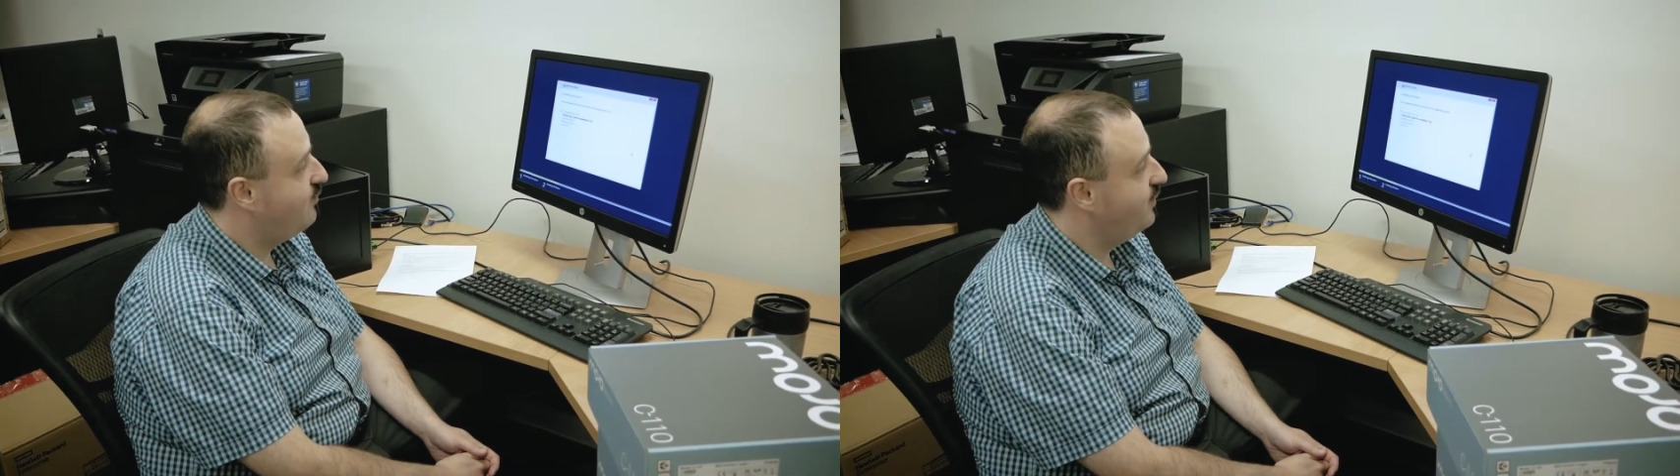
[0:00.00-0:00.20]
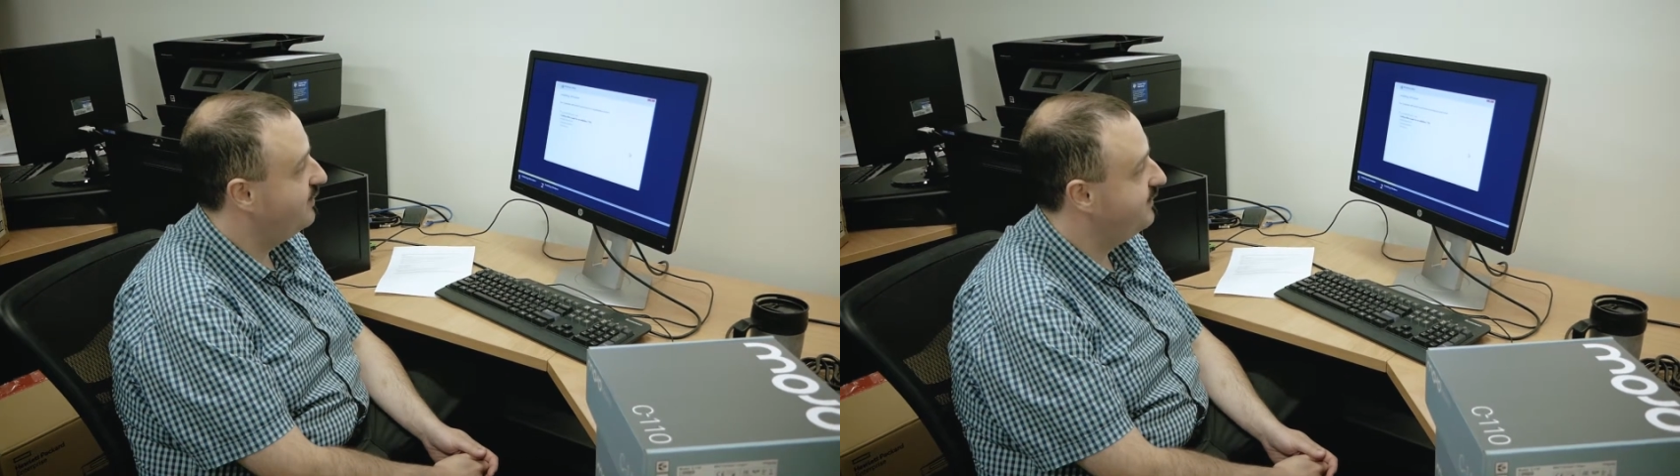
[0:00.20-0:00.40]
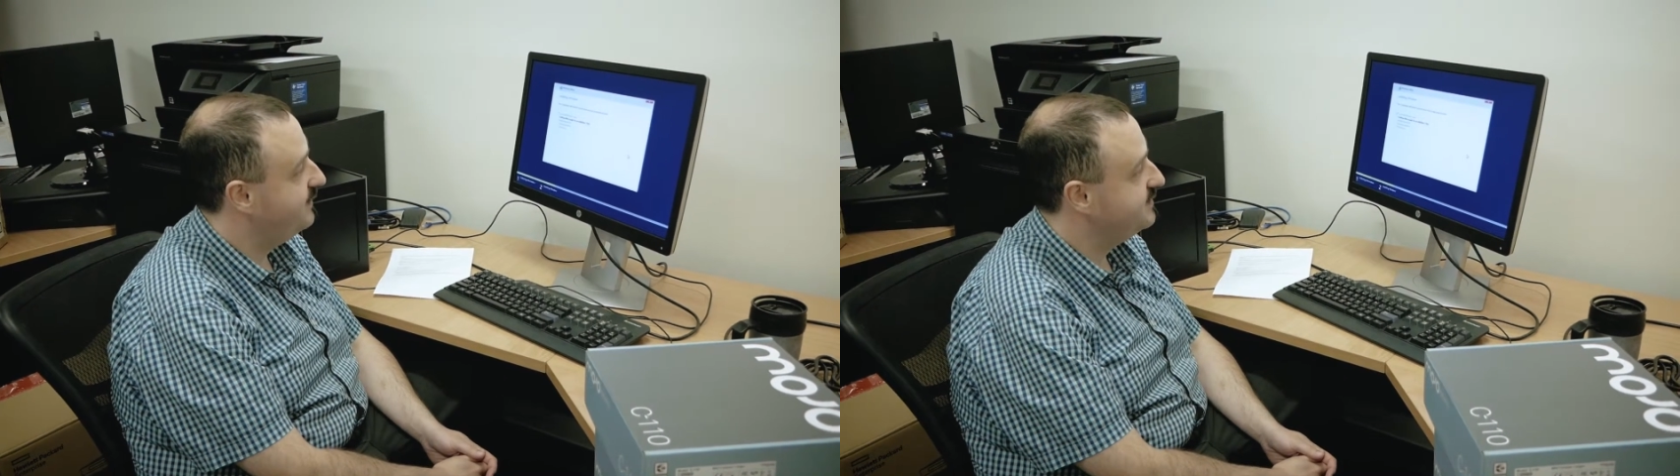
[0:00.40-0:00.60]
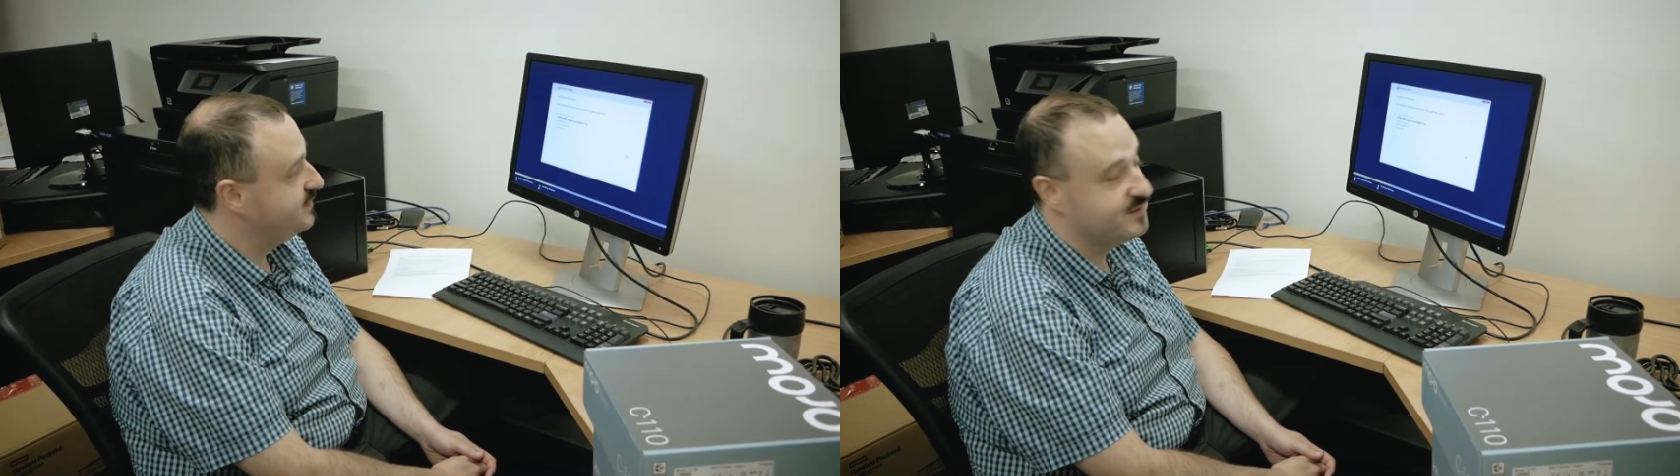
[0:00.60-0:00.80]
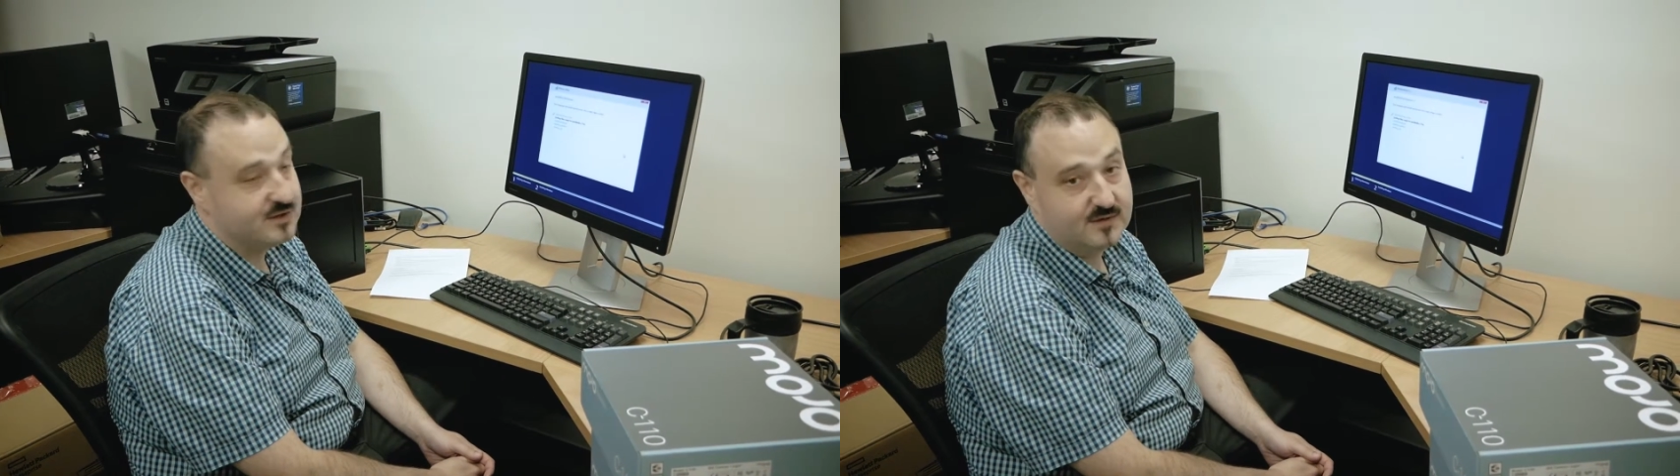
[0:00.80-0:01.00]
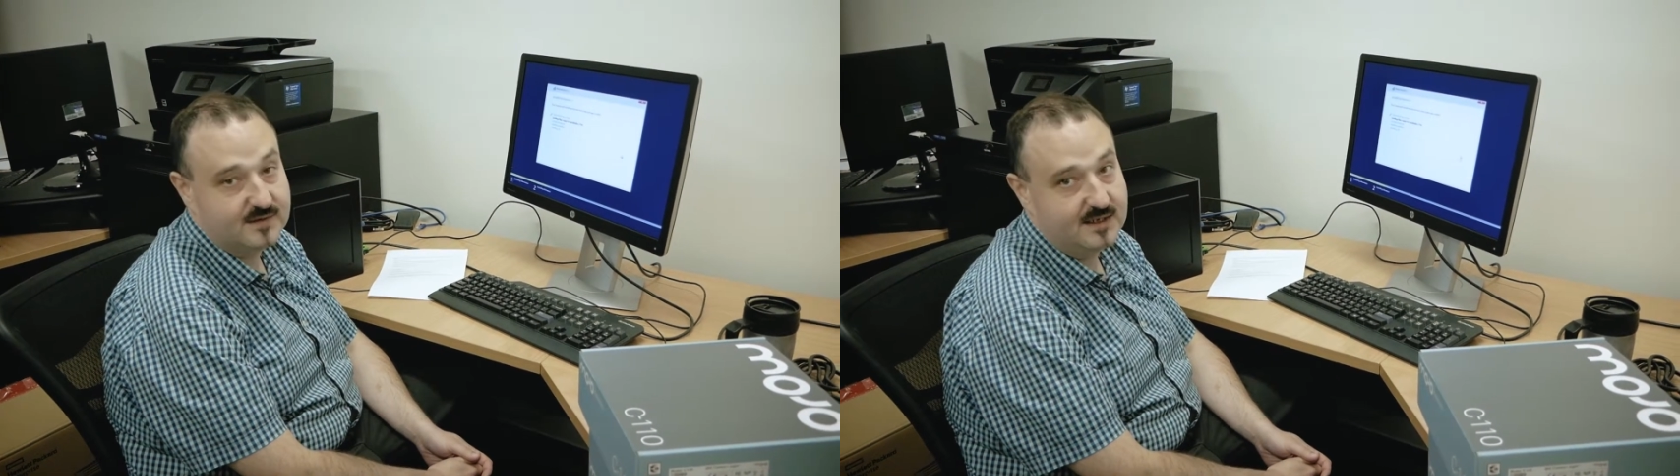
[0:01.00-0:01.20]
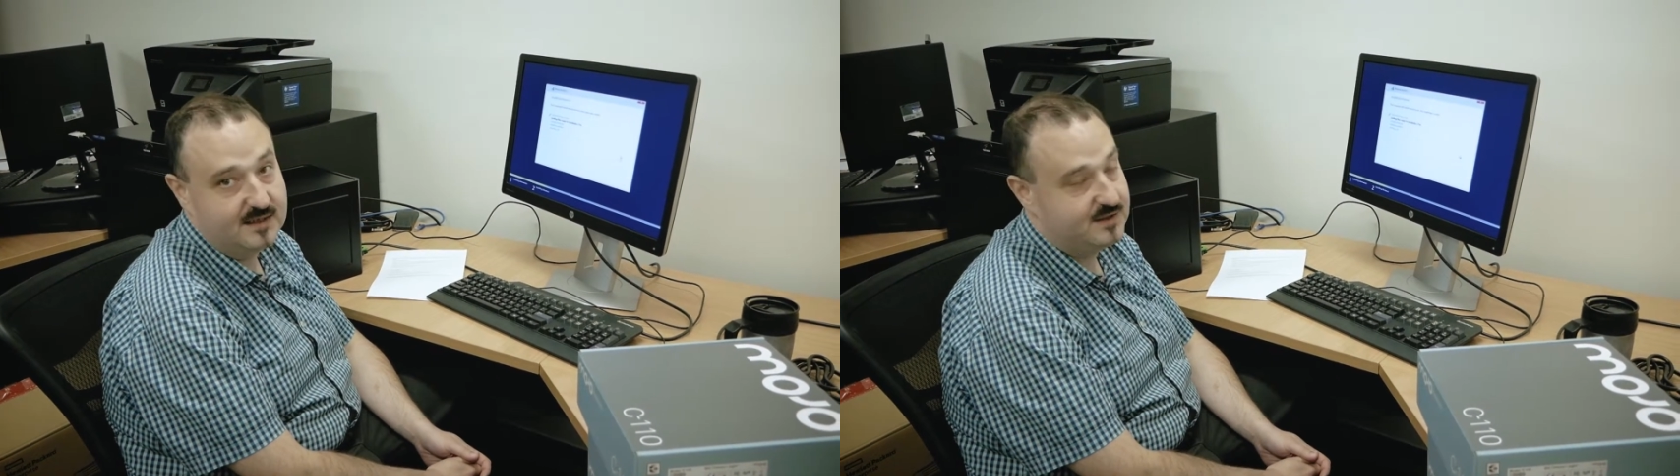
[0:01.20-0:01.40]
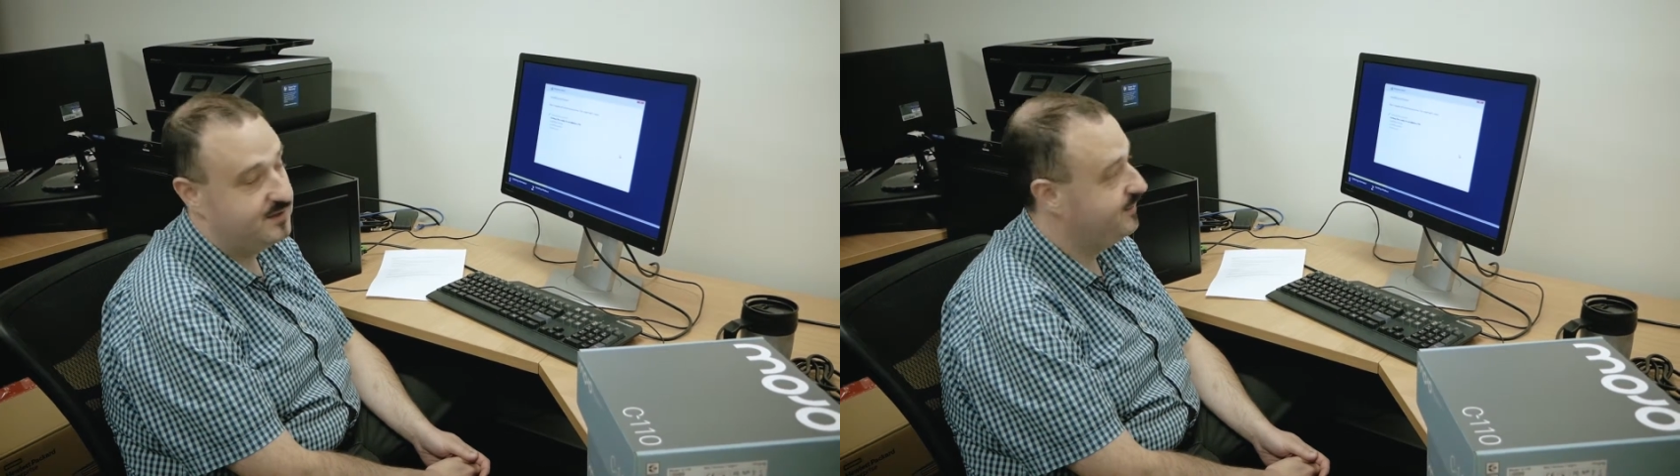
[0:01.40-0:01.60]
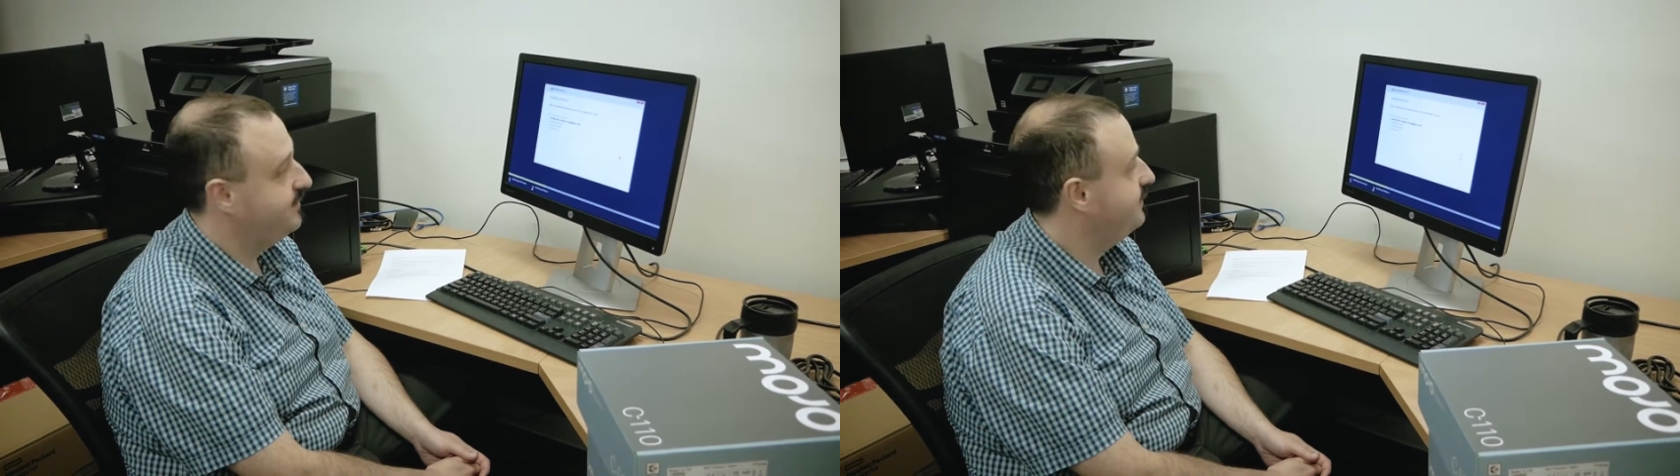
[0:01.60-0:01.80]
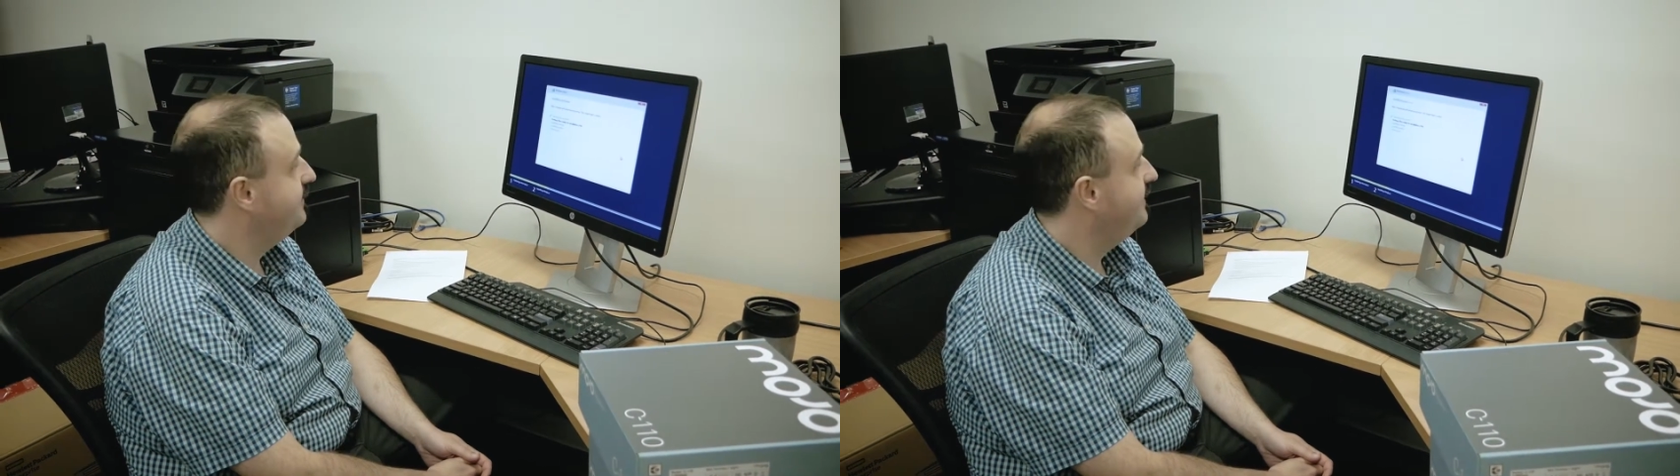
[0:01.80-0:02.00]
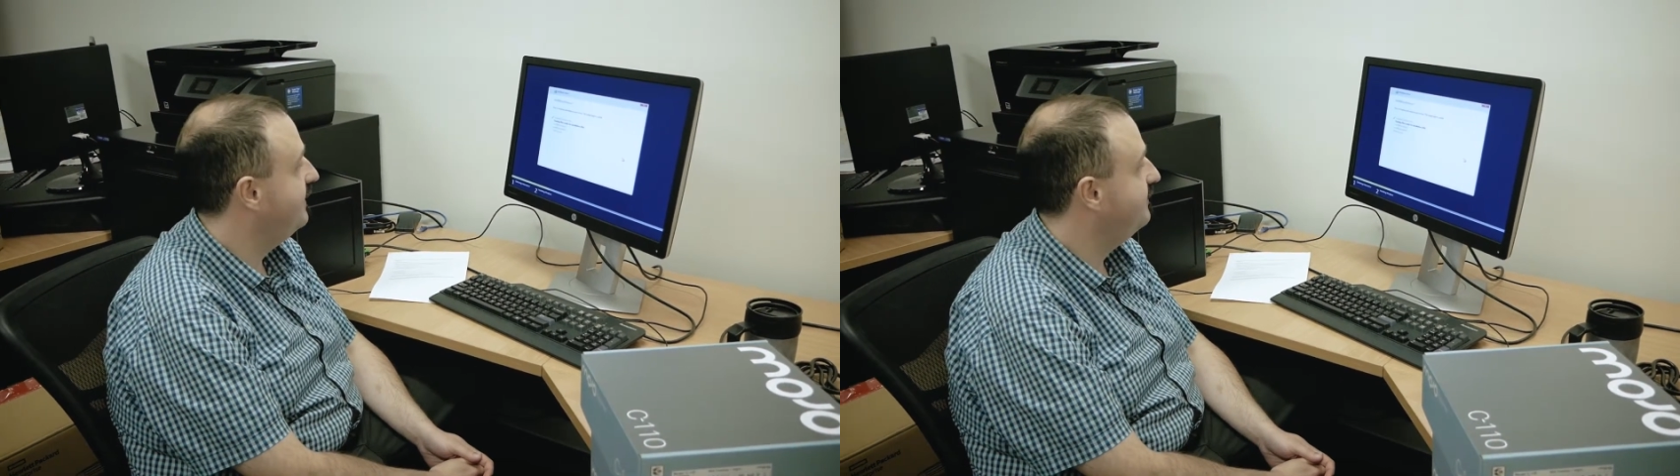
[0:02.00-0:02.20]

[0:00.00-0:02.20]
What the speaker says: put this new server into the